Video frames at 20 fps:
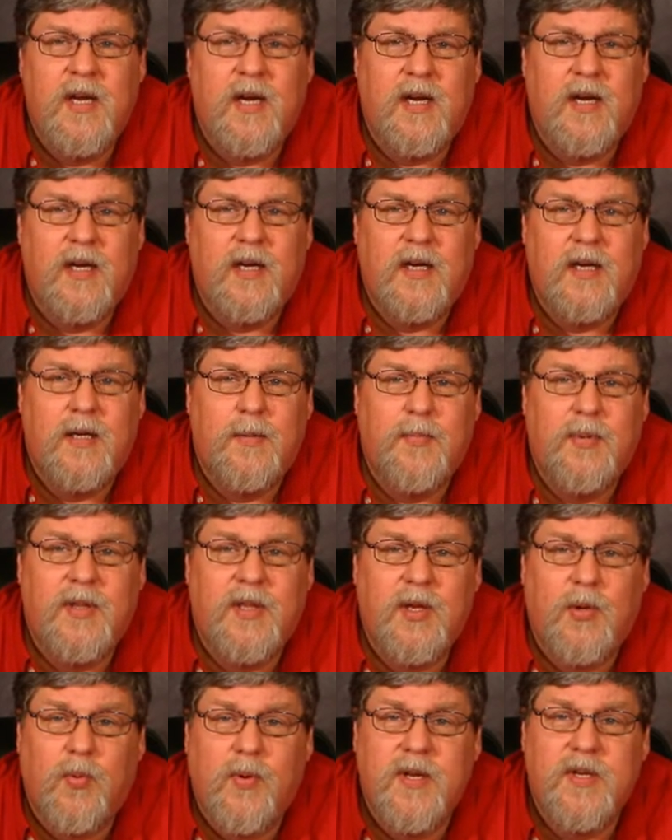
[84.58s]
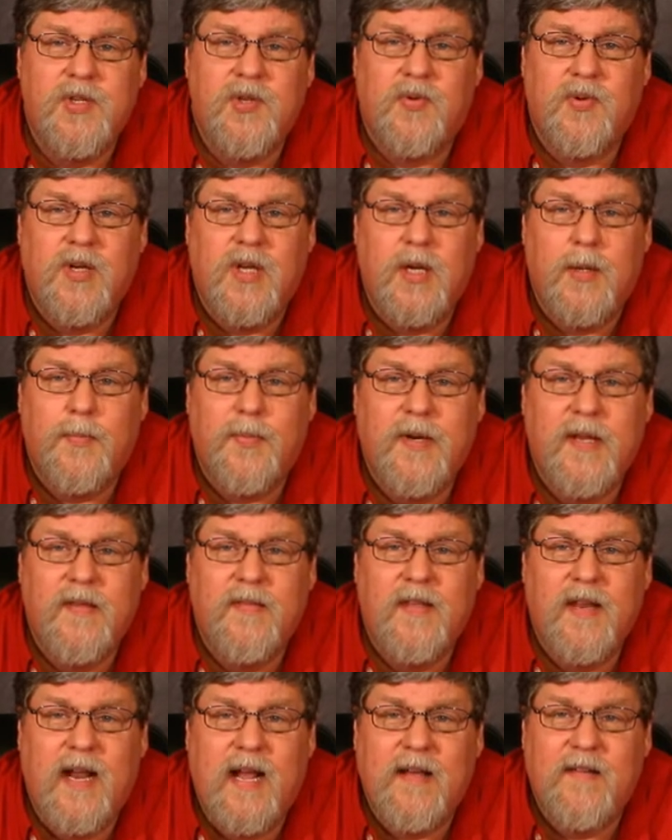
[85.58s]
But the original company
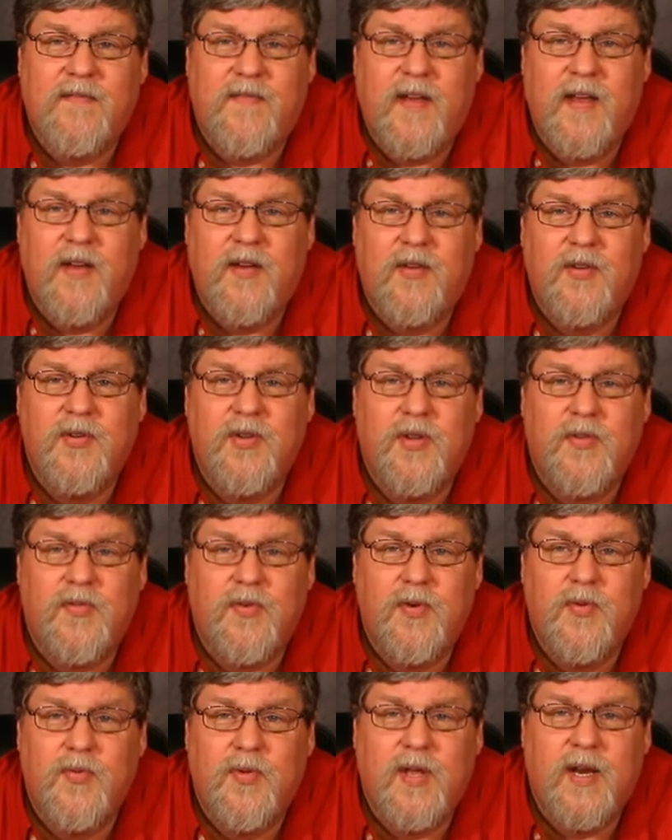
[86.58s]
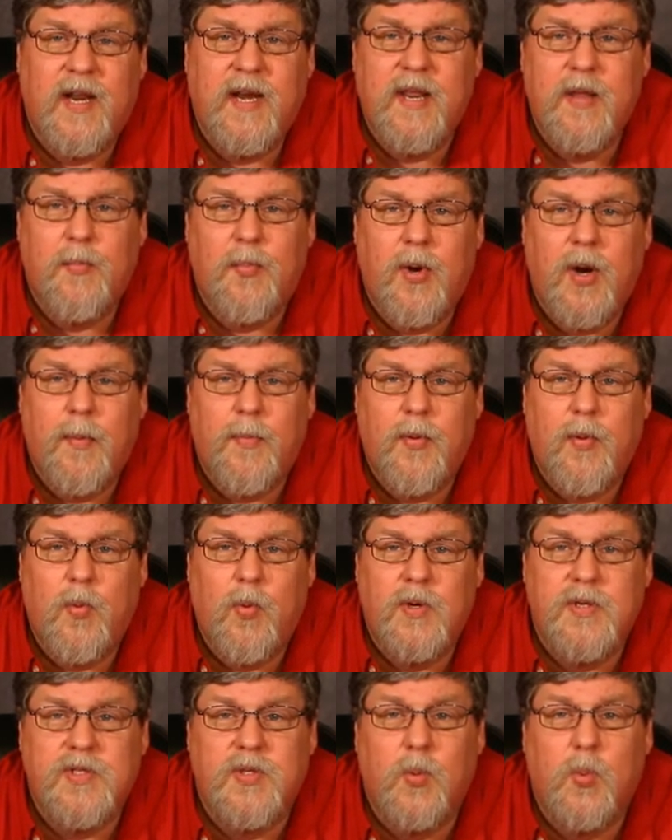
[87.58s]
that I found through Canadian Prepper
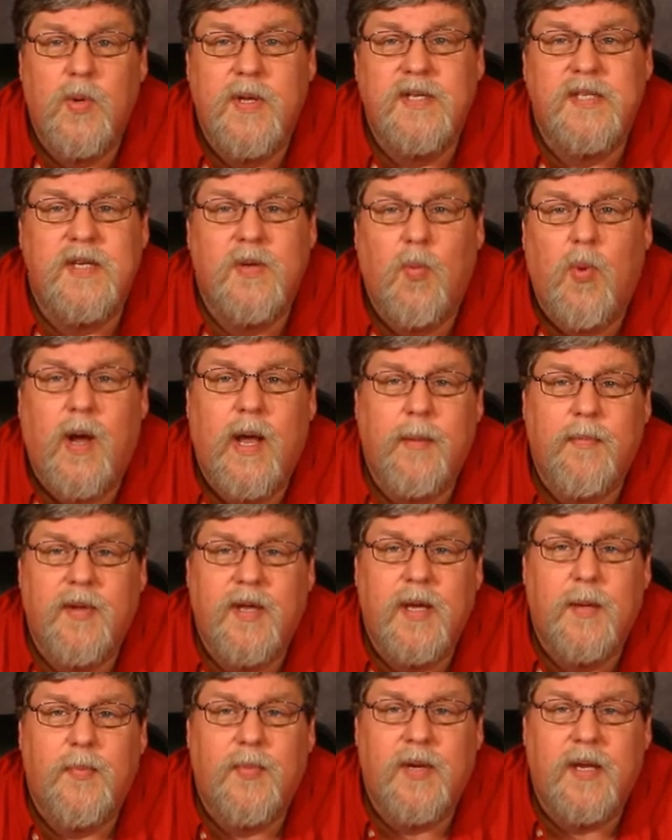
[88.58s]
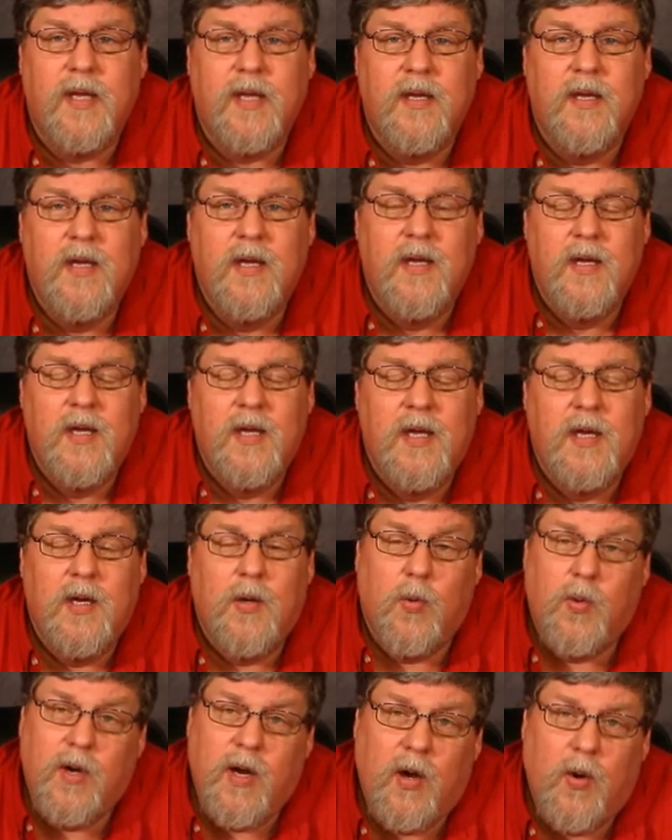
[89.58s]
was the WYSI Wipe Company.
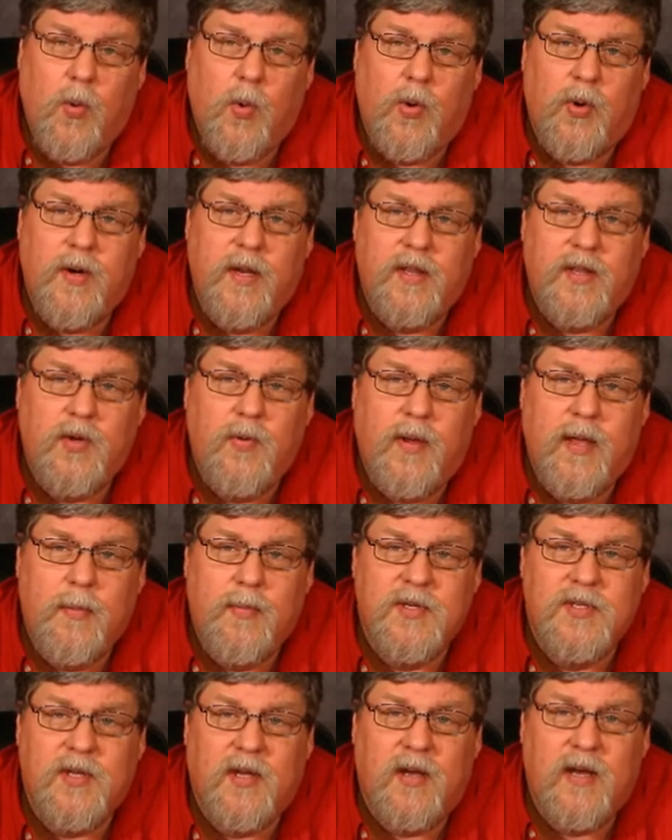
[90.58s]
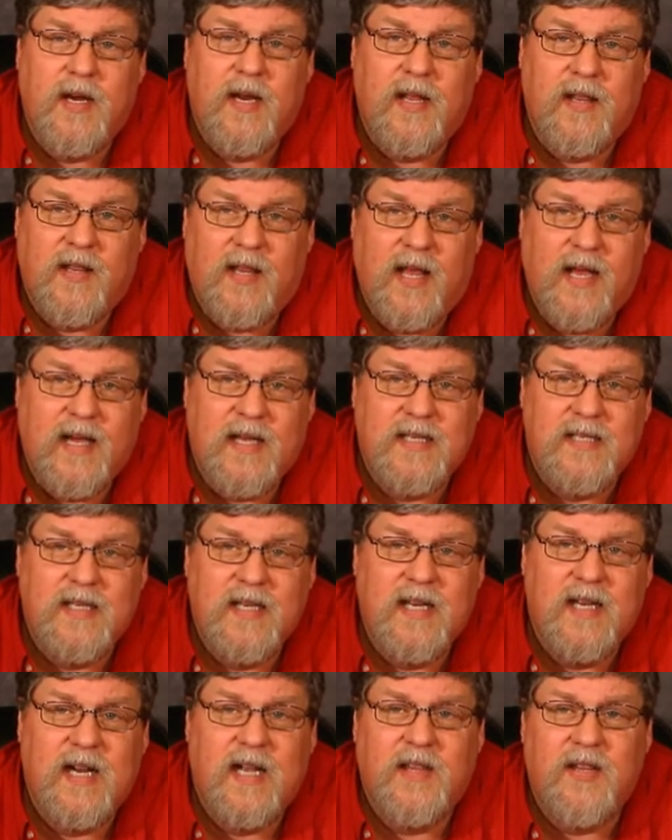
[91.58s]
When I ordered it through Amazon, like I
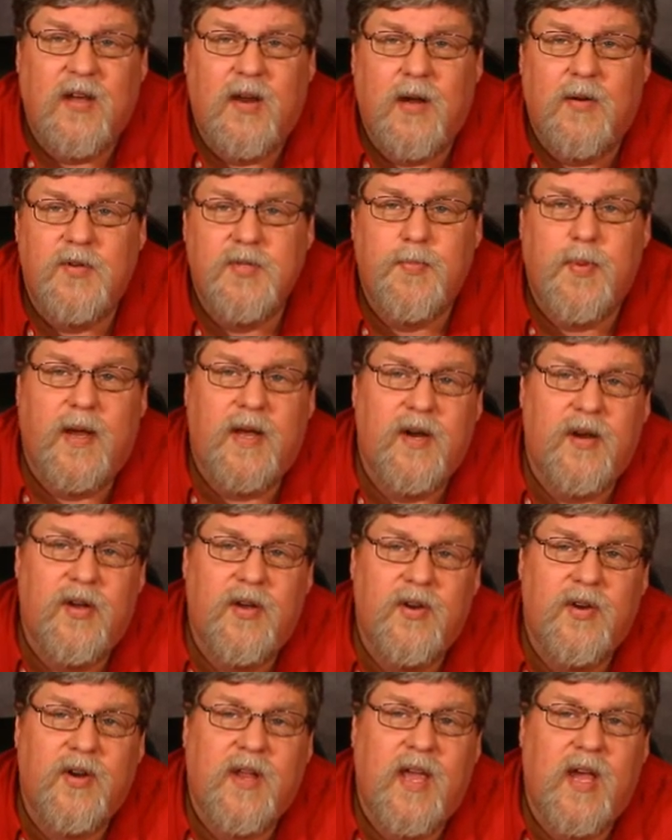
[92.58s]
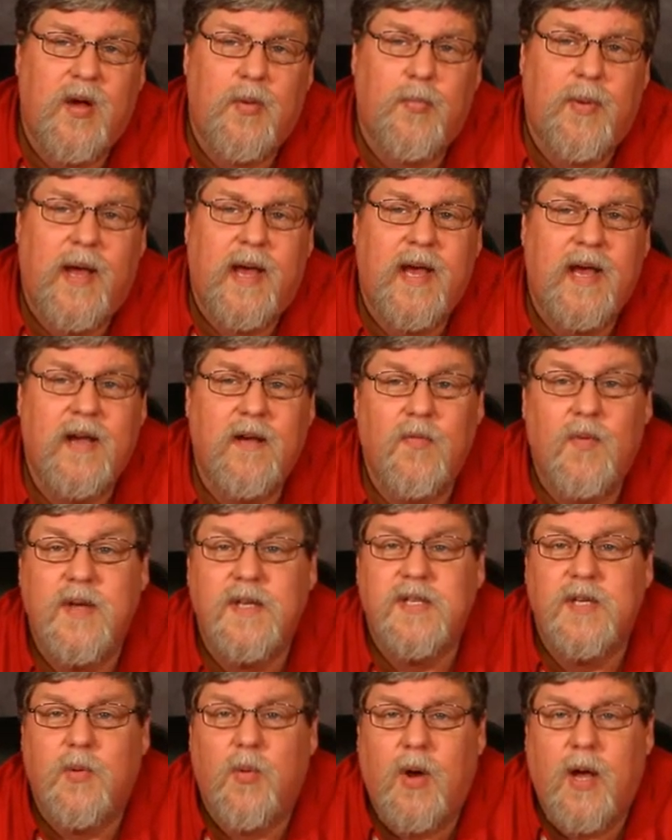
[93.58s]
said, I thought I was buying a 100-count bag of
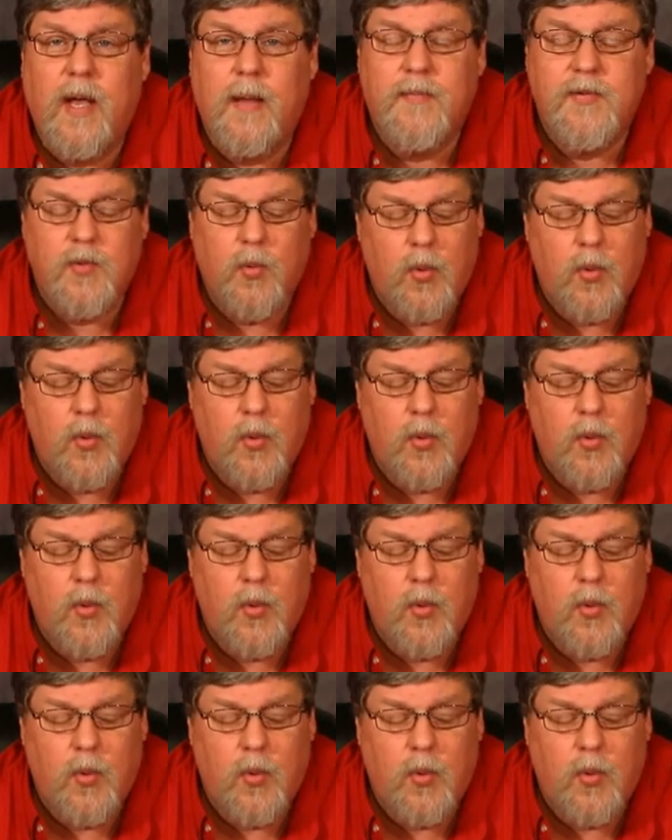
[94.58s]
WYSI wipes.